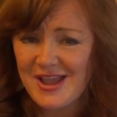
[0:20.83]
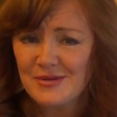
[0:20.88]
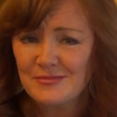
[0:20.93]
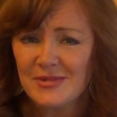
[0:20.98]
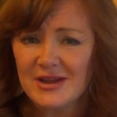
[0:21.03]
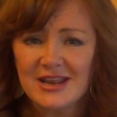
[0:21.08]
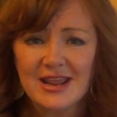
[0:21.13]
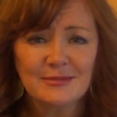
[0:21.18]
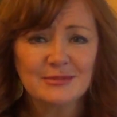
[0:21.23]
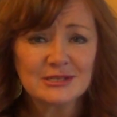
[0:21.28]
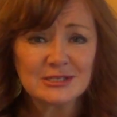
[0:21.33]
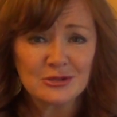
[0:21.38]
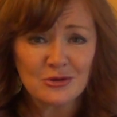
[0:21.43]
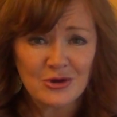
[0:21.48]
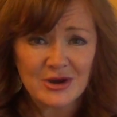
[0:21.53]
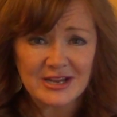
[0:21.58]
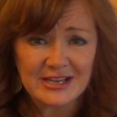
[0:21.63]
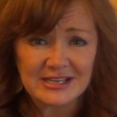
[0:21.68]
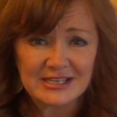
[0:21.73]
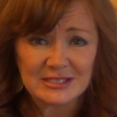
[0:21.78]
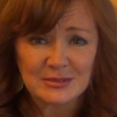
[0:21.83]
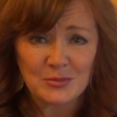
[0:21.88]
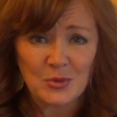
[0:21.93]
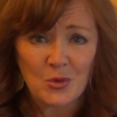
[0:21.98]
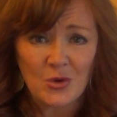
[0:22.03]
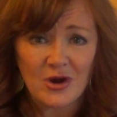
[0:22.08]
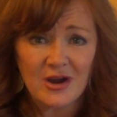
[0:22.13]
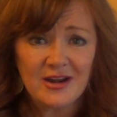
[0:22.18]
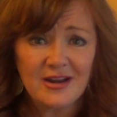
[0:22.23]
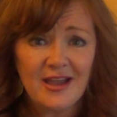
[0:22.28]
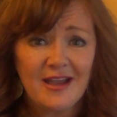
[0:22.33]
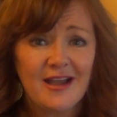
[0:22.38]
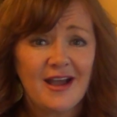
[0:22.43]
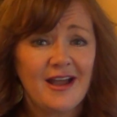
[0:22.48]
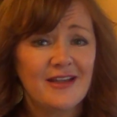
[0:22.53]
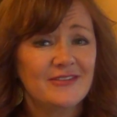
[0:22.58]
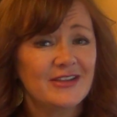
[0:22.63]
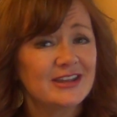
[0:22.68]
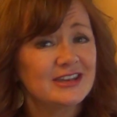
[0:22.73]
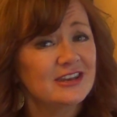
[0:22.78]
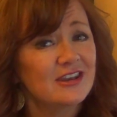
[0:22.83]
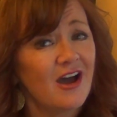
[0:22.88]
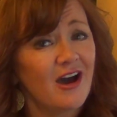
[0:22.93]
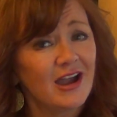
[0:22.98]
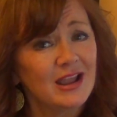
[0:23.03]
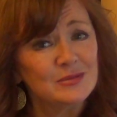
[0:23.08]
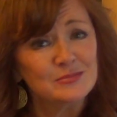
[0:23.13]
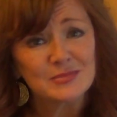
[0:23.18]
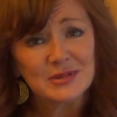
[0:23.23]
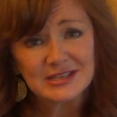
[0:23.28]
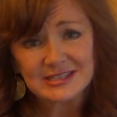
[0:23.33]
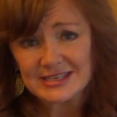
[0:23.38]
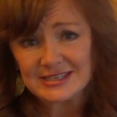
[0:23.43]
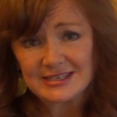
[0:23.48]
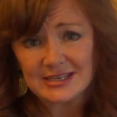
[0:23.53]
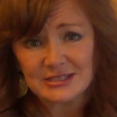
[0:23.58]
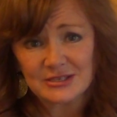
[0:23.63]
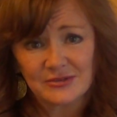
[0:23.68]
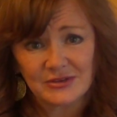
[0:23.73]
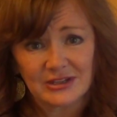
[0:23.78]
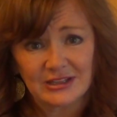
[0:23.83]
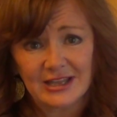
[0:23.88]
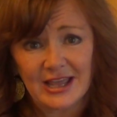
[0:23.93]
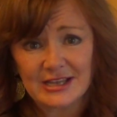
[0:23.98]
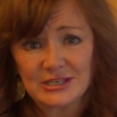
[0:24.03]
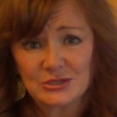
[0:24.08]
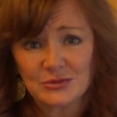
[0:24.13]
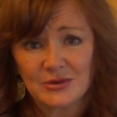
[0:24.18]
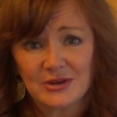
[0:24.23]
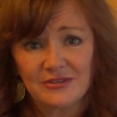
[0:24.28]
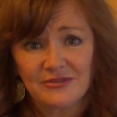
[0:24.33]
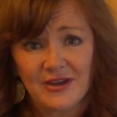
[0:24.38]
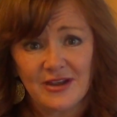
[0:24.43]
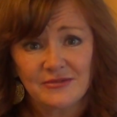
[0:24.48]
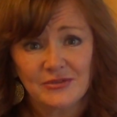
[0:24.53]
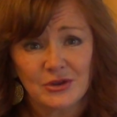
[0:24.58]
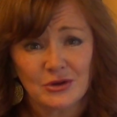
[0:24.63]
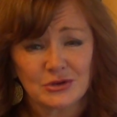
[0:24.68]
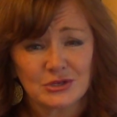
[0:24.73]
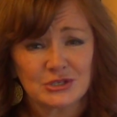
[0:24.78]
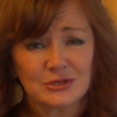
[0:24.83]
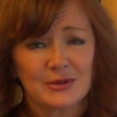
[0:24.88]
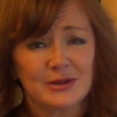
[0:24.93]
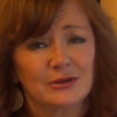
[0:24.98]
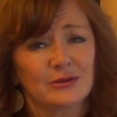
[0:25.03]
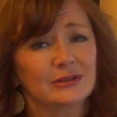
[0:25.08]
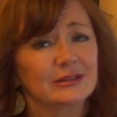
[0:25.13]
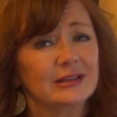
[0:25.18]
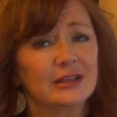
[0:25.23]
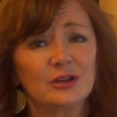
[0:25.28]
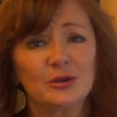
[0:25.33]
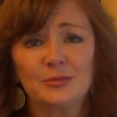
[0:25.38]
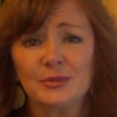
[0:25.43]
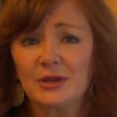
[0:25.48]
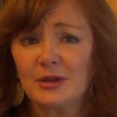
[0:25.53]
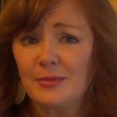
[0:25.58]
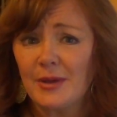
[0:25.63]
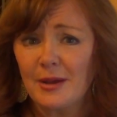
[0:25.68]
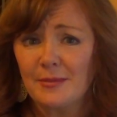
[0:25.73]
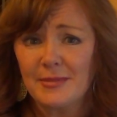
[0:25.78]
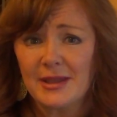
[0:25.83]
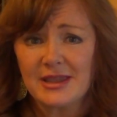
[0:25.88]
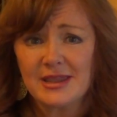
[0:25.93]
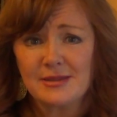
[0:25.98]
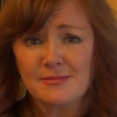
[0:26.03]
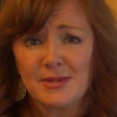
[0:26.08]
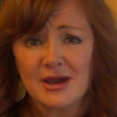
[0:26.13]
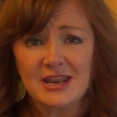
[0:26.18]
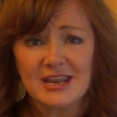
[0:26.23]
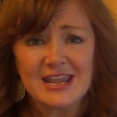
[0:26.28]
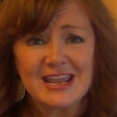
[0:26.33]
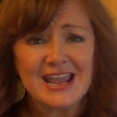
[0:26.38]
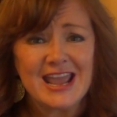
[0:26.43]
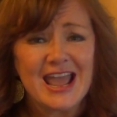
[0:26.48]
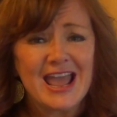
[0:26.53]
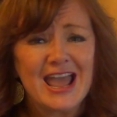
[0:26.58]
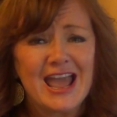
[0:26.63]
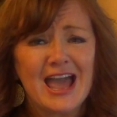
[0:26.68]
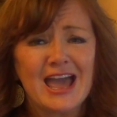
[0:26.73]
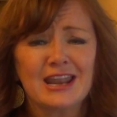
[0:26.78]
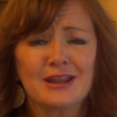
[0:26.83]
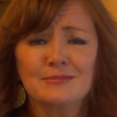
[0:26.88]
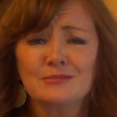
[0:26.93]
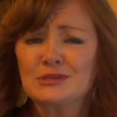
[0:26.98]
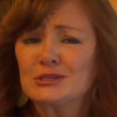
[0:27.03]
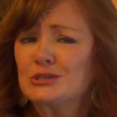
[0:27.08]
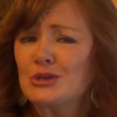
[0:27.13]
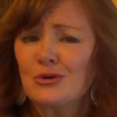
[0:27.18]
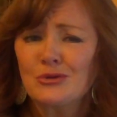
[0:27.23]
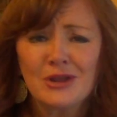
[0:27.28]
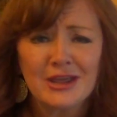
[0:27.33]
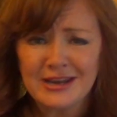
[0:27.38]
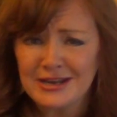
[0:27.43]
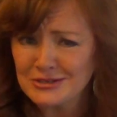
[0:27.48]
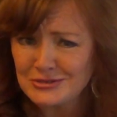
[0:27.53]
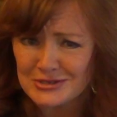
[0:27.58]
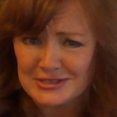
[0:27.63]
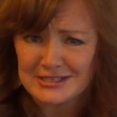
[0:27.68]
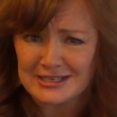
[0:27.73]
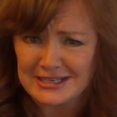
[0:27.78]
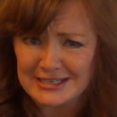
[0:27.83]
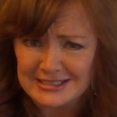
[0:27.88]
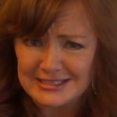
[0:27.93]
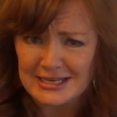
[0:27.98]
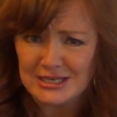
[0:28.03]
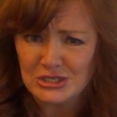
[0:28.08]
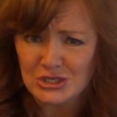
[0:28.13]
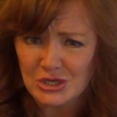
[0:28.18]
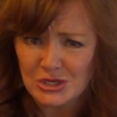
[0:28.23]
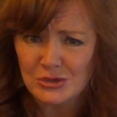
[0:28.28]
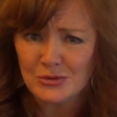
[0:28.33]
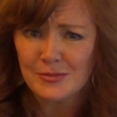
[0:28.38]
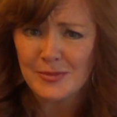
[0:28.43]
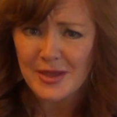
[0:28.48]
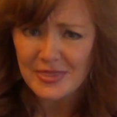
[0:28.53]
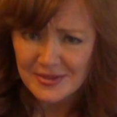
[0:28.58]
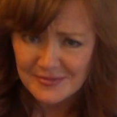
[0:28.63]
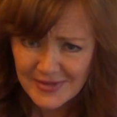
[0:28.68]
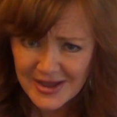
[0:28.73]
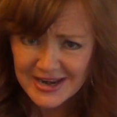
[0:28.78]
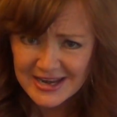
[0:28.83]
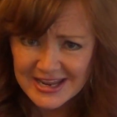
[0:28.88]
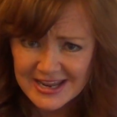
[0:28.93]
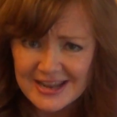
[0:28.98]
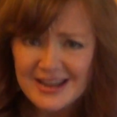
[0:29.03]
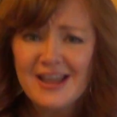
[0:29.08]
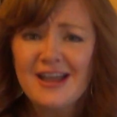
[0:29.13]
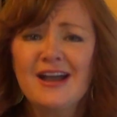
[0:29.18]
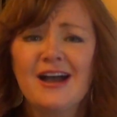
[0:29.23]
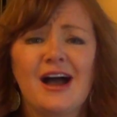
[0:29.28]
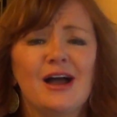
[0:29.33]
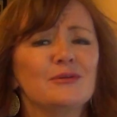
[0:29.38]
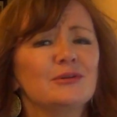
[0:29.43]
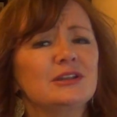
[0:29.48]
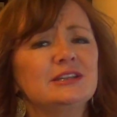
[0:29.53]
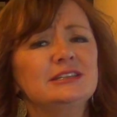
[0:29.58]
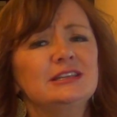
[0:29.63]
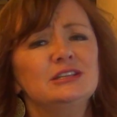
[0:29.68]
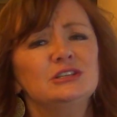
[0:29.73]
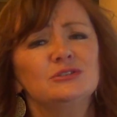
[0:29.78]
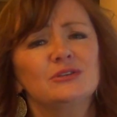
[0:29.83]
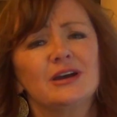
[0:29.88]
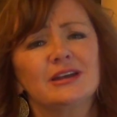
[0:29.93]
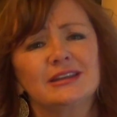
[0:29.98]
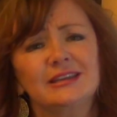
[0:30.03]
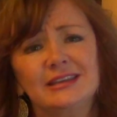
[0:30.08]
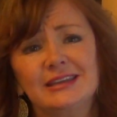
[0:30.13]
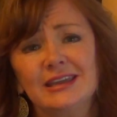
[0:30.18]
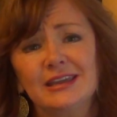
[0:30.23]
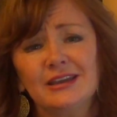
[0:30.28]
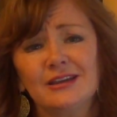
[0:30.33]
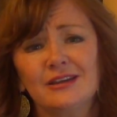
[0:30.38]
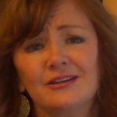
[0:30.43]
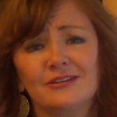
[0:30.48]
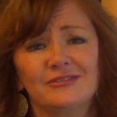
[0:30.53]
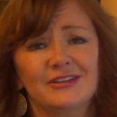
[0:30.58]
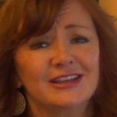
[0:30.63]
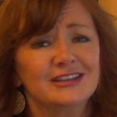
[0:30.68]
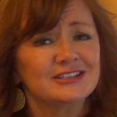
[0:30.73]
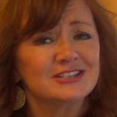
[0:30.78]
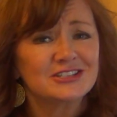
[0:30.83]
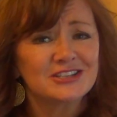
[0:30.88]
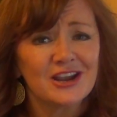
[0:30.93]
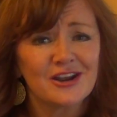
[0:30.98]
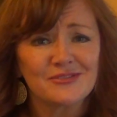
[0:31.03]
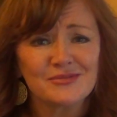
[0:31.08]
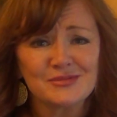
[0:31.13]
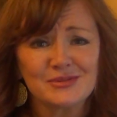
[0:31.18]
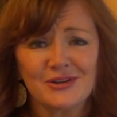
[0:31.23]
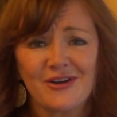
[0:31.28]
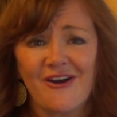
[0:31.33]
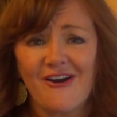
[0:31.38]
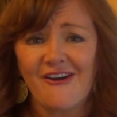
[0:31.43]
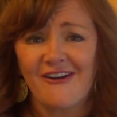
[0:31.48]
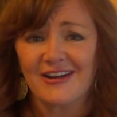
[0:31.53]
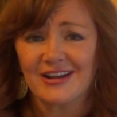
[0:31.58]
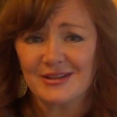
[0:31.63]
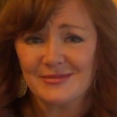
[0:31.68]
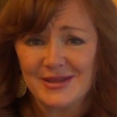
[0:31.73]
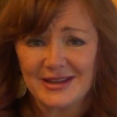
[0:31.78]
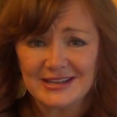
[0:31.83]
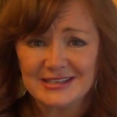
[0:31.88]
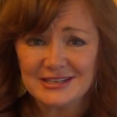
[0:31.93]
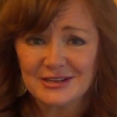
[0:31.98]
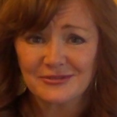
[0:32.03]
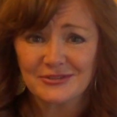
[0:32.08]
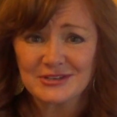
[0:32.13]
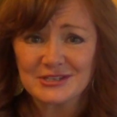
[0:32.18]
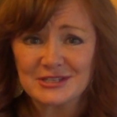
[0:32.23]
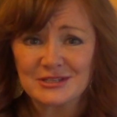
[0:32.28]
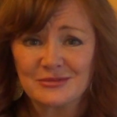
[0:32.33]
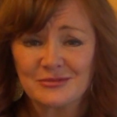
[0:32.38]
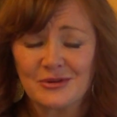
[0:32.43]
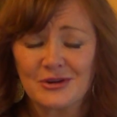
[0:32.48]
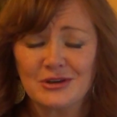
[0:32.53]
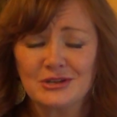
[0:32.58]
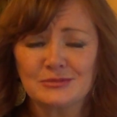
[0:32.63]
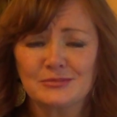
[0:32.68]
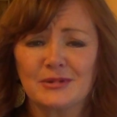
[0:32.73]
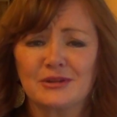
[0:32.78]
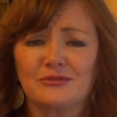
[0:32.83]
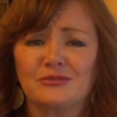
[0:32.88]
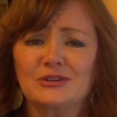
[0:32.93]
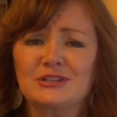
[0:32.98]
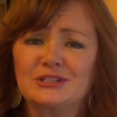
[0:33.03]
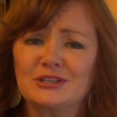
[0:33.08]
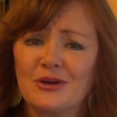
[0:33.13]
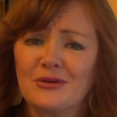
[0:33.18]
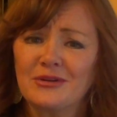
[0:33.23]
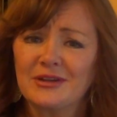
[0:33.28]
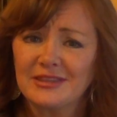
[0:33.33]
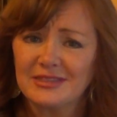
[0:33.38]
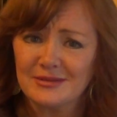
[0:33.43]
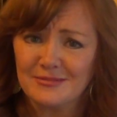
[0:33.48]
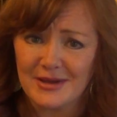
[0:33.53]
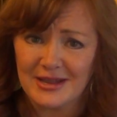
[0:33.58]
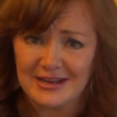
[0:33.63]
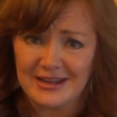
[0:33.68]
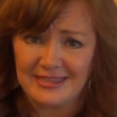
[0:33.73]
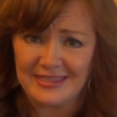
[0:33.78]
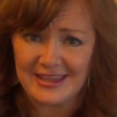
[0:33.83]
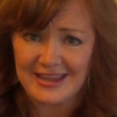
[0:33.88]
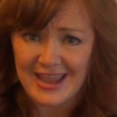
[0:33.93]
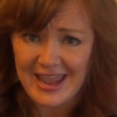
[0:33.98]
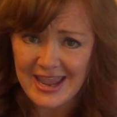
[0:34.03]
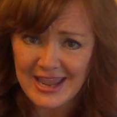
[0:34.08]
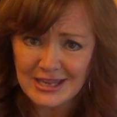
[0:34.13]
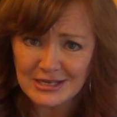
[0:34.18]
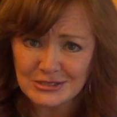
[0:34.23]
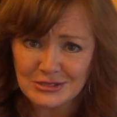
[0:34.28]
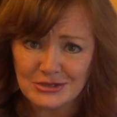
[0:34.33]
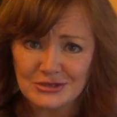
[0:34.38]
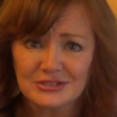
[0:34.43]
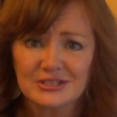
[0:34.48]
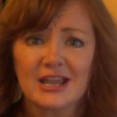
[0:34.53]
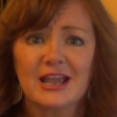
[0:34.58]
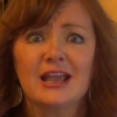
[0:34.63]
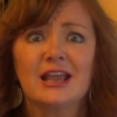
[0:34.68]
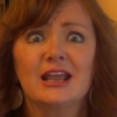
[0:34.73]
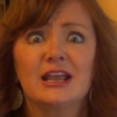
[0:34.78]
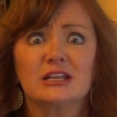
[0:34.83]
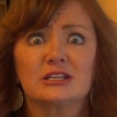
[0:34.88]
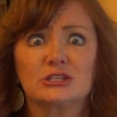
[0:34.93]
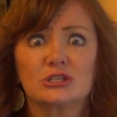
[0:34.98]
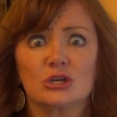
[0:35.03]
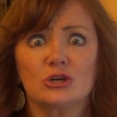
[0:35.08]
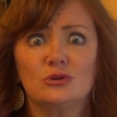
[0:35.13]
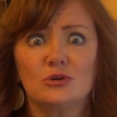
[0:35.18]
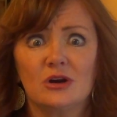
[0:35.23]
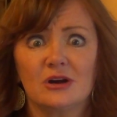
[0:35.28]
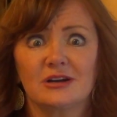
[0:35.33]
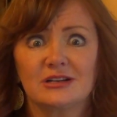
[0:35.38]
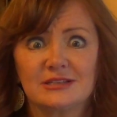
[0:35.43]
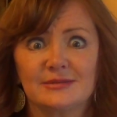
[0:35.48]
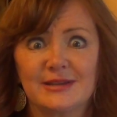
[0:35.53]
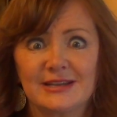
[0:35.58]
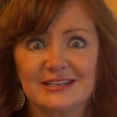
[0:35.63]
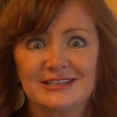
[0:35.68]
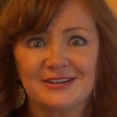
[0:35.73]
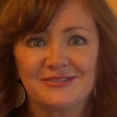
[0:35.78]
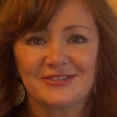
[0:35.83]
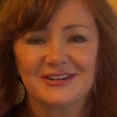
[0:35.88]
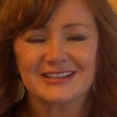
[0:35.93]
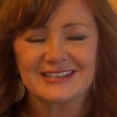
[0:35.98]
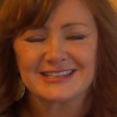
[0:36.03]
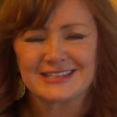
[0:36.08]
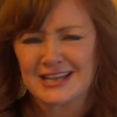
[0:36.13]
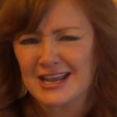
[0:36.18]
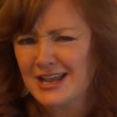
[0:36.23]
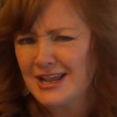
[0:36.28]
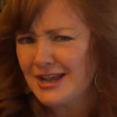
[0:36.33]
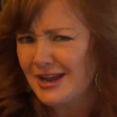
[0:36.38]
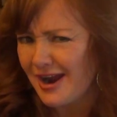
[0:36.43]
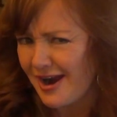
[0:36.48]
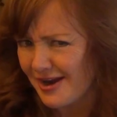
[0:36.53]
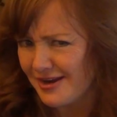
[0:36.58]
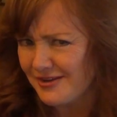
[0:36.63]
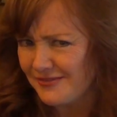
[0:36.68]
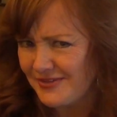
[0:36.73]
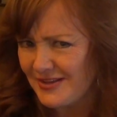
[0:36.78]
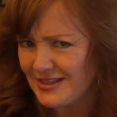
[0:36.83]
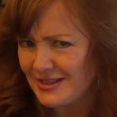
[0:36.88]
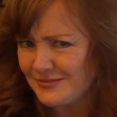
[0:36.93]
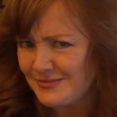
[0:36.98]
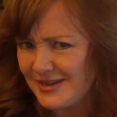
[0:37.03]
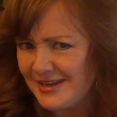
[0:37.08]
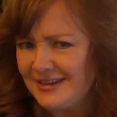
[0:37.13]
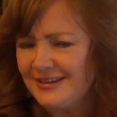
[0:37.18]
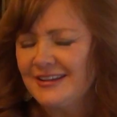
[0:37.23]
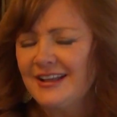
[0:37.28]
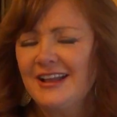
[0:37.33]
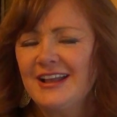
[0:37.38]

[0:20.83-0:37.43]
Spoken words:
My name is Laura Gisborne. I've had 9 businesses over the last 25 years, so I know a little bit about making money, and I'm so not interested in teaching you about the money. I want to teach you how to give and share from your heart and make a difference in the world, but if we don't get the money thing handled, it's so hard to make a difference. Are you feeling me?